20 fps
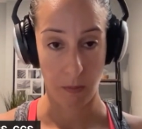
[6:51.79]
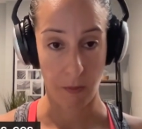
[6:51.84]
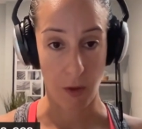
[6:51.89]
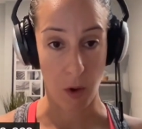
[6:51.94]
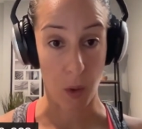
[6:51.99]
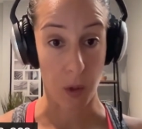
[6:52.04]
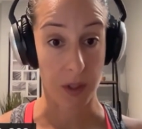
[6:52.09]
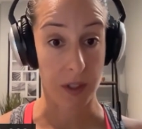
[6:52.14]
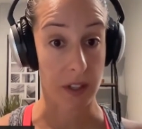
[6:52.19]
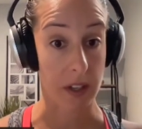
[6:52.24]

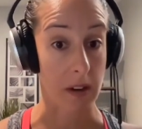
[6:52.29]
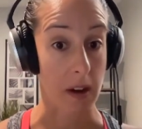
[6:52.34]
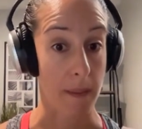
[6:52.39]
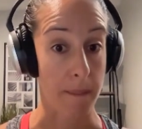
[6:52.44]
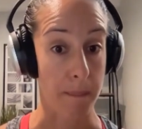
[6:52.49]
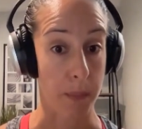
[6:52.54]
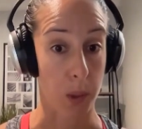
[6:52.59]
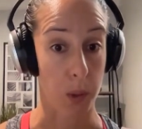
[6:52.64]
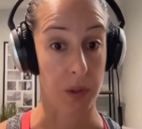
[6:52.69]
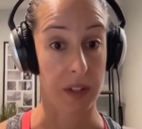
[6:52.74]
focusing
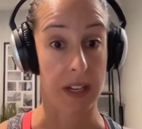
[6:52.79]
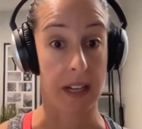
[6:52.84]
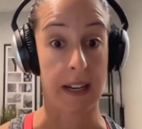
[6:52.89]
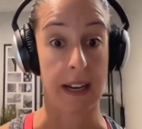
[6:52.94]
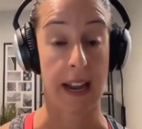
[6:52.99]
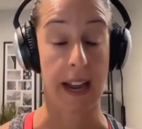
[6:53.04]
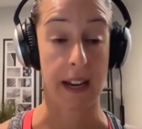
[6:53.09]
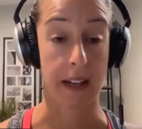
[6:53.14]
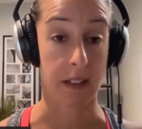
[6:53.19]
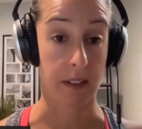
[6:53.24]
on both
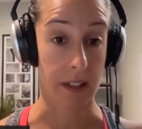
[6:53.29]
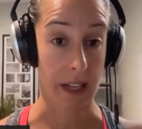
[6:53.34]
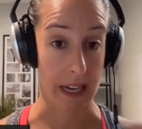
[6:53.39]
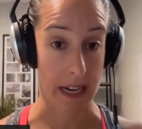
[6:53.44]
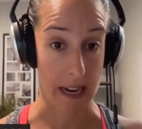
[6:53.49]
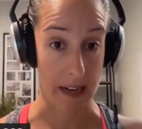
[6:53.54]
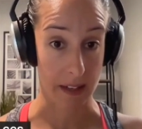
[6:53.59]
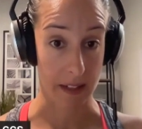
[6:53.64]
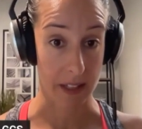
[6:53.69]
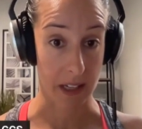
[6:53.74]
inhale
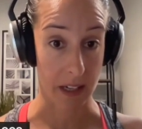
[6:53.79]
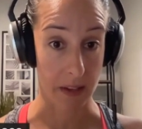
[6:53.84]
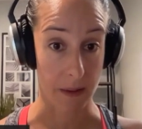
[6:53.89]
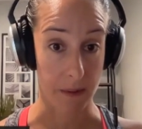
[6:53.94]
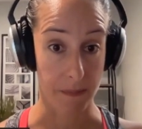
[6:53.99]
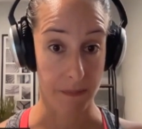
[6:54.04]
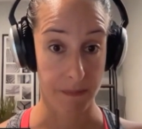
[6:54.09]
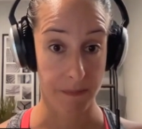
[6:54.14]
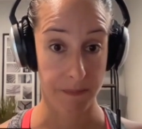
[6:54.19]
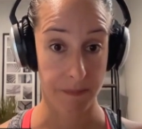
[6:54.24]
and
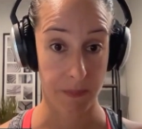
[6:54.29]
exhale.